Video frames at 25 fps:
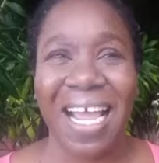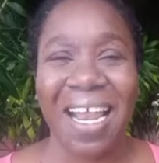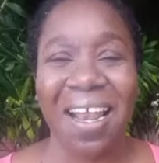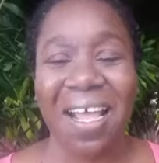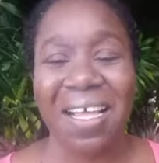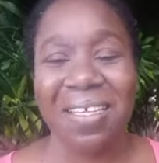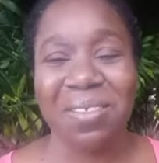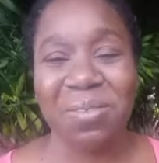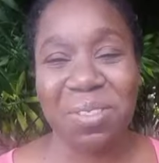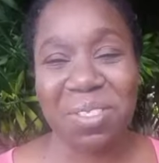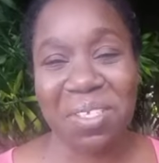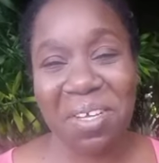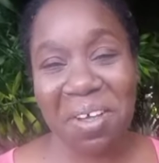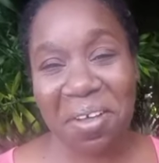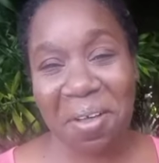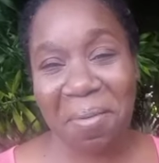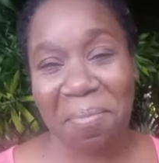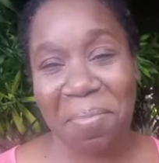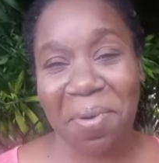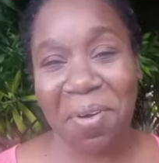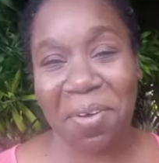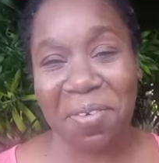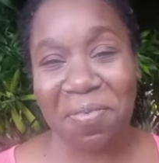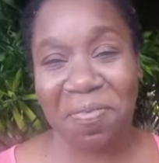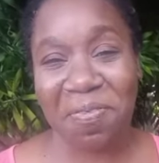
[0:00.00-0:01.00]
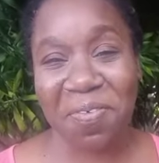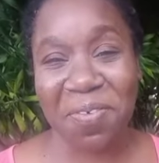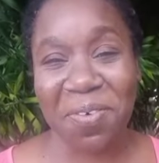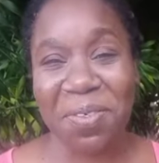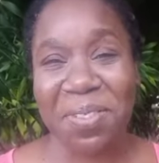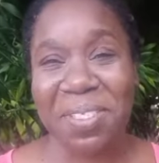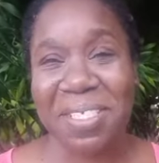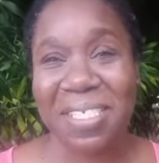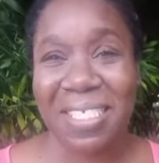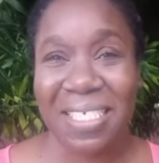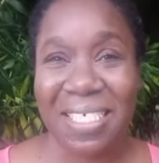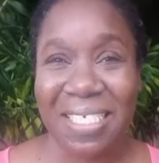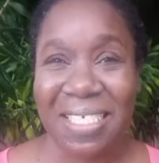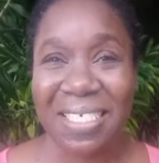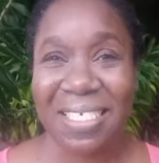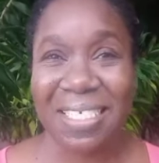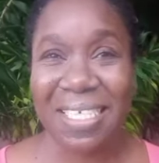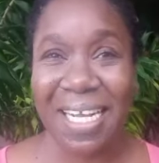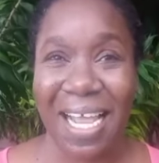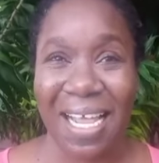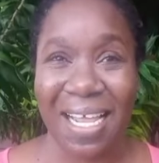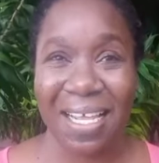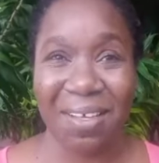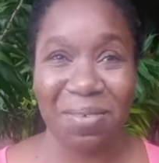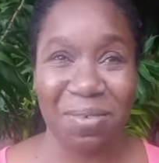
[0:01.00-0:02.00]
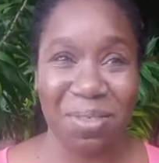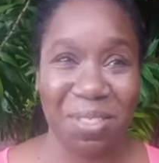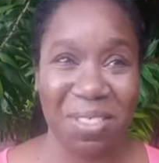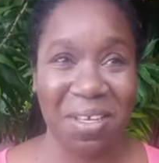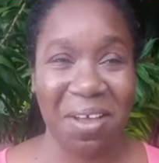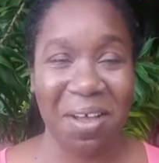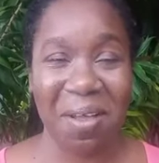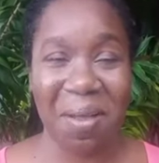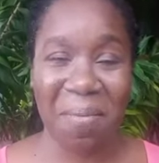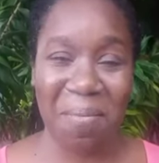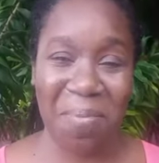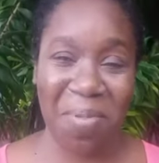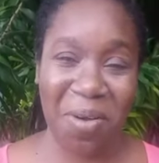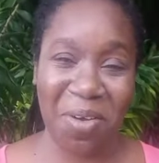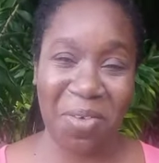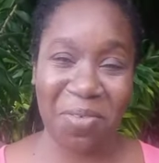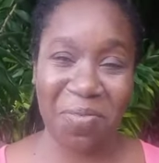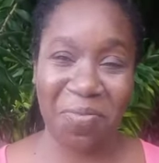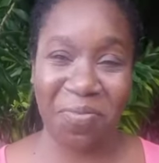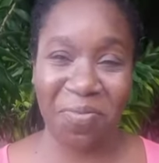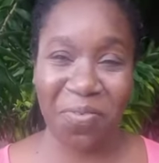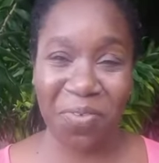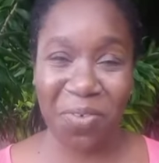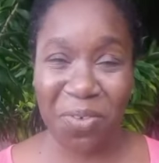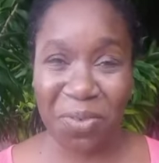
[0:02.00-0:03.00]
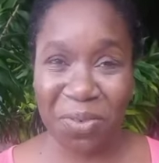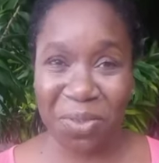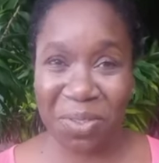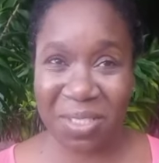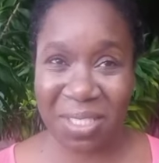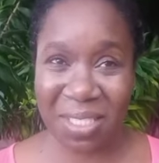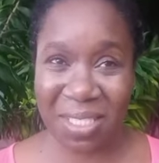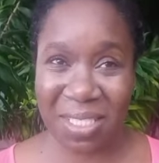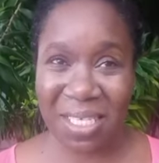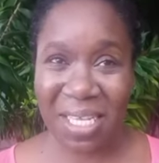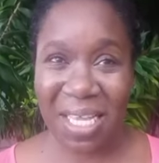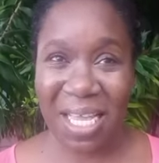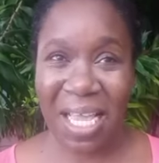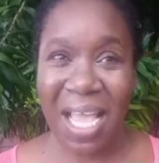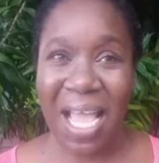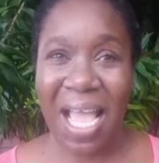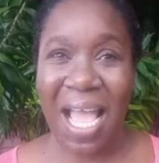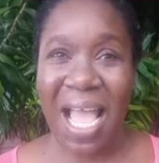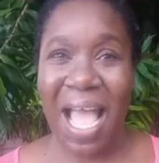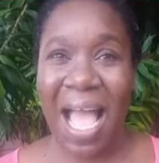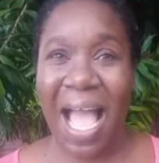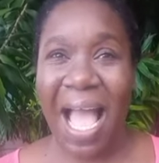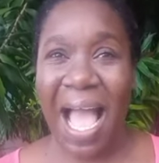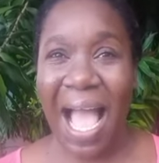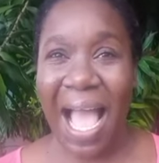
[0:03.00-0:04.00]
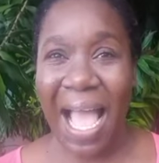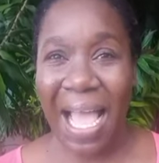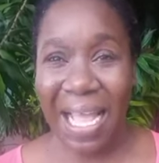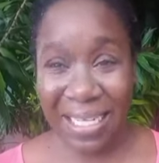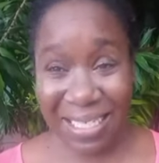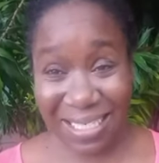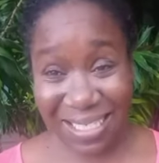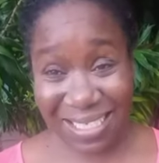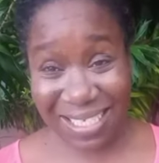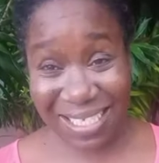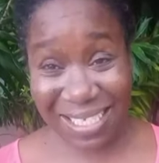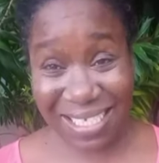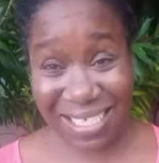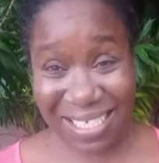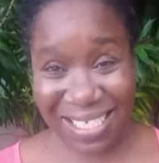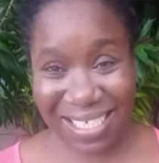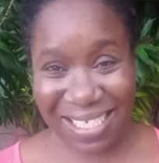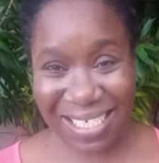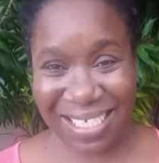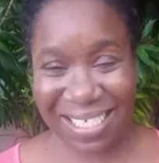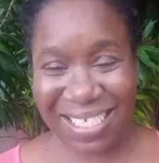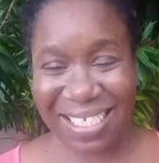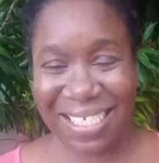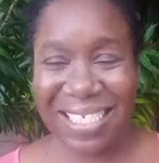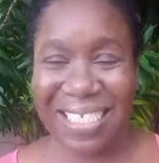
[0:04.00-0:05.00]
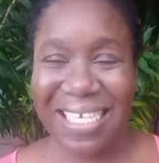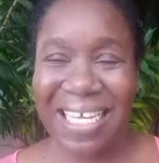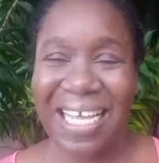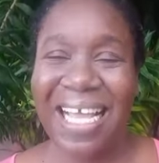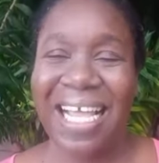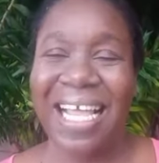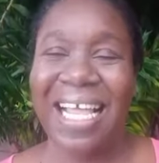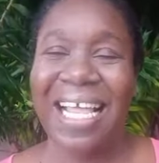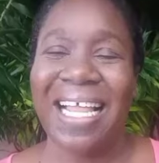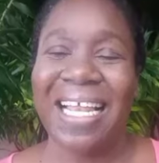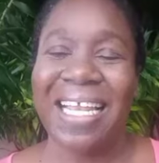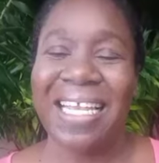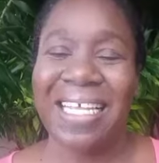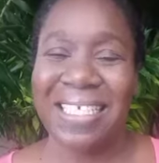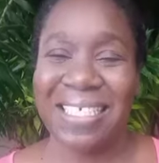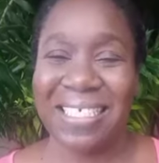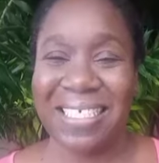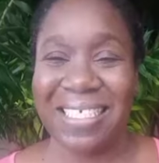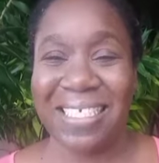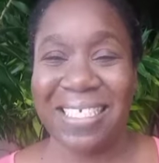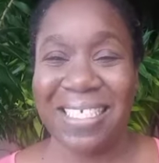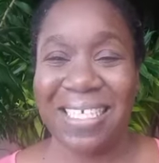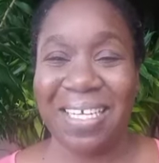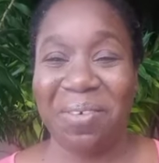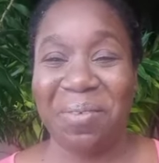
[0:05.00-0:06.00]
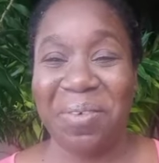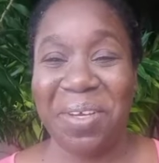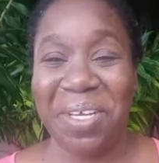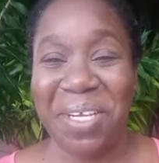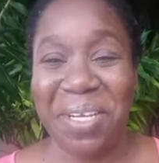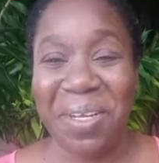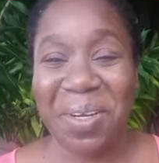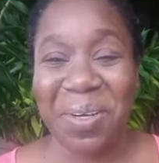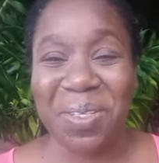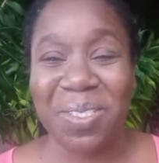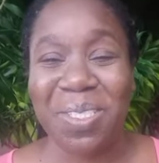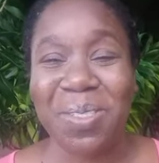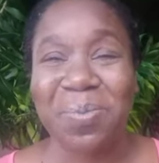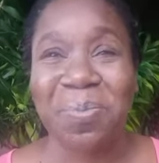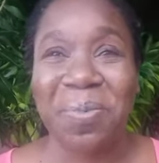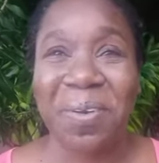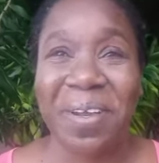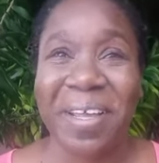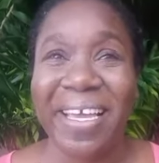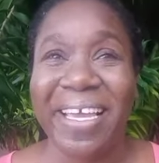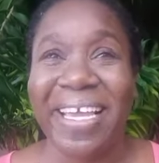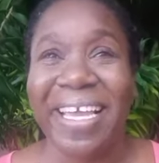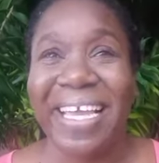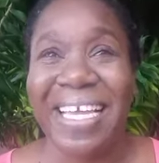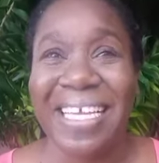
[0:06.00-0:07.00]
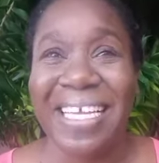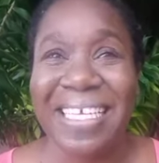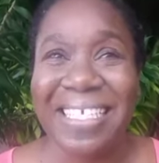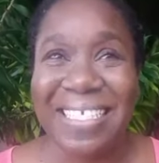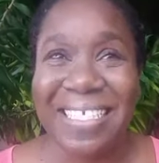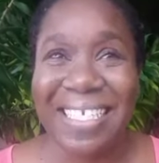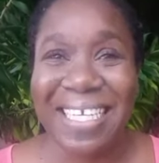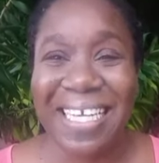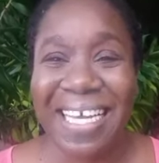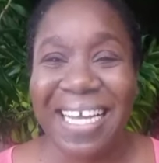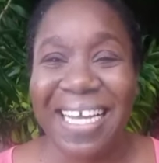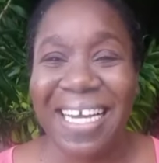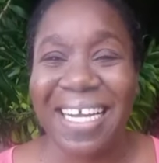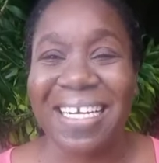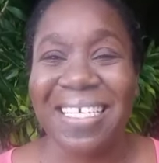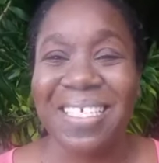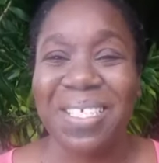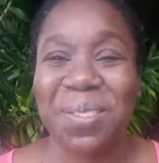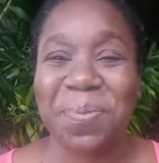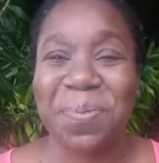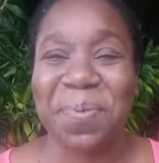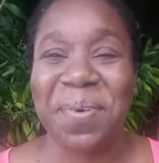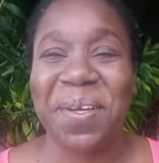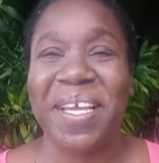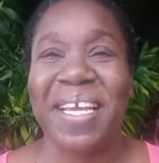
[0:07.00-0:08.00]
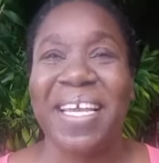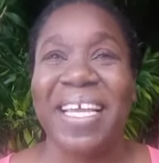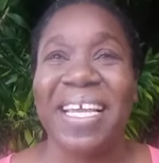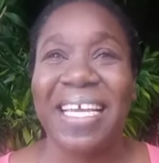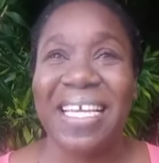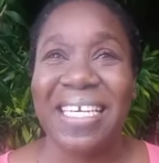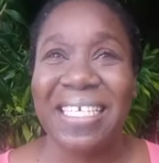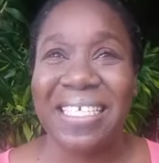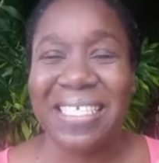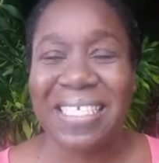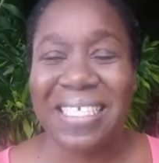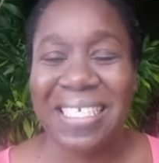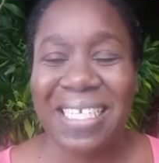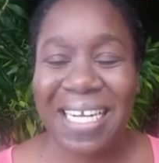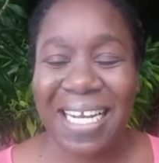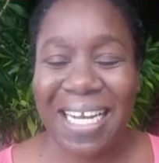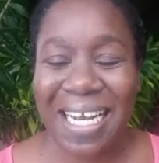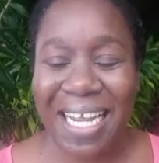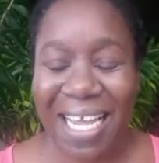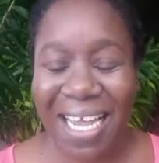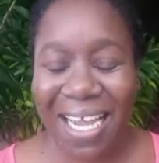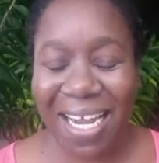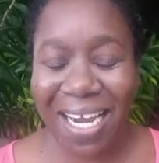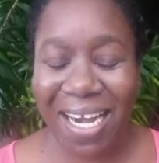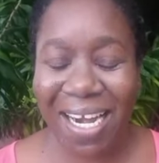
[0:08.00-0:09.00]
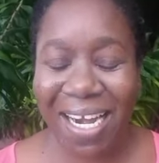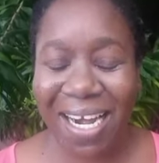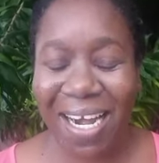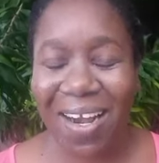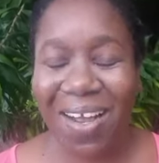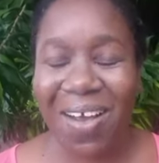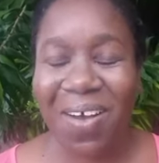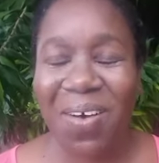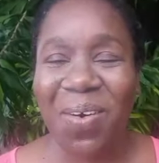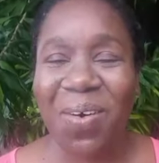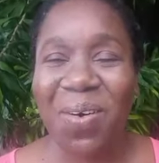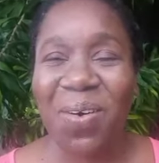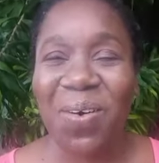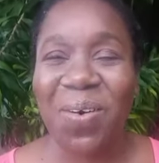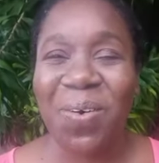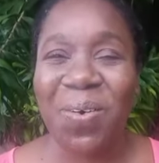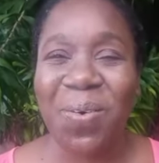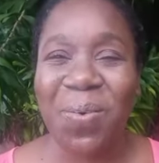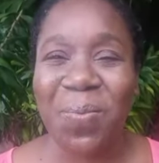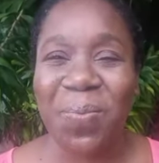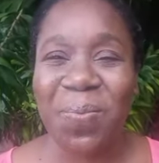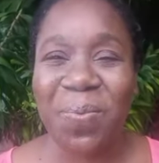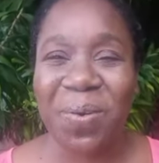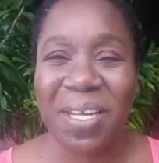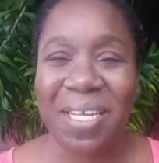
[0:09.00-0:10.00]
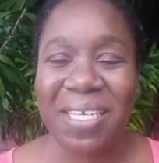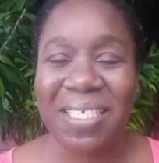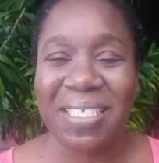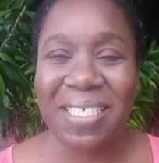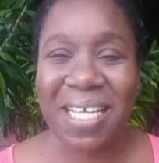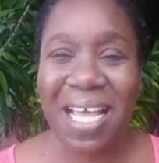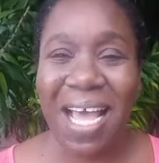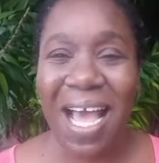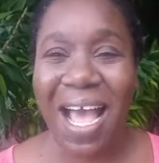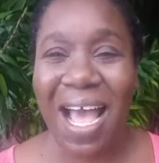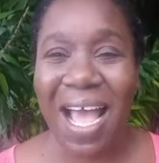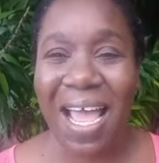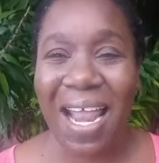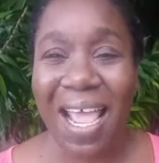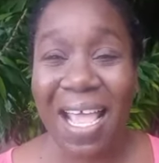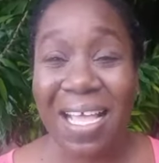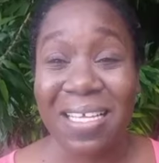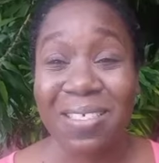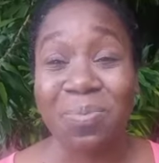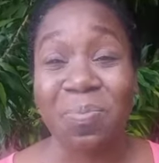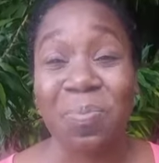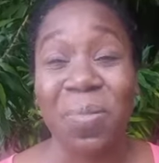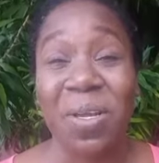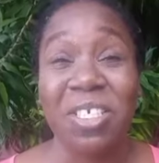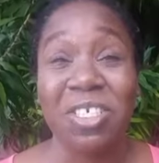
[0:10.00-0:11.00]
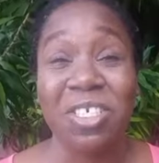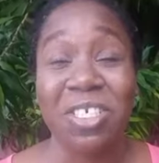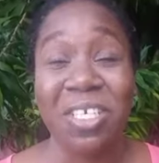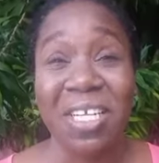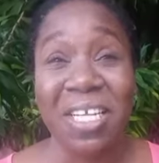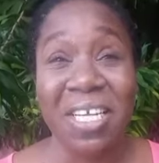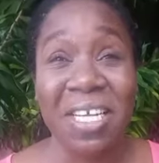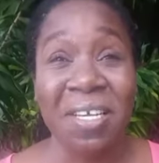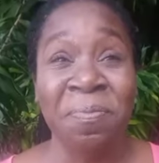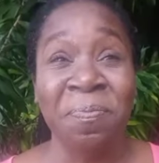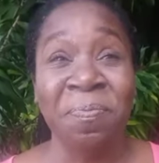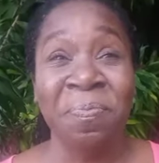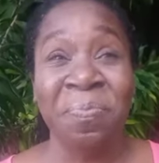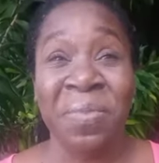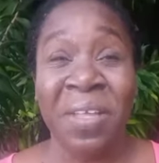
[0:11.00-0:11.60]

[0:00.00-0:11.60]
And as we talk about fruit season, as we talk about fruit and season, listen, we know spring is near. Spring is near. Oh, praise God. Especially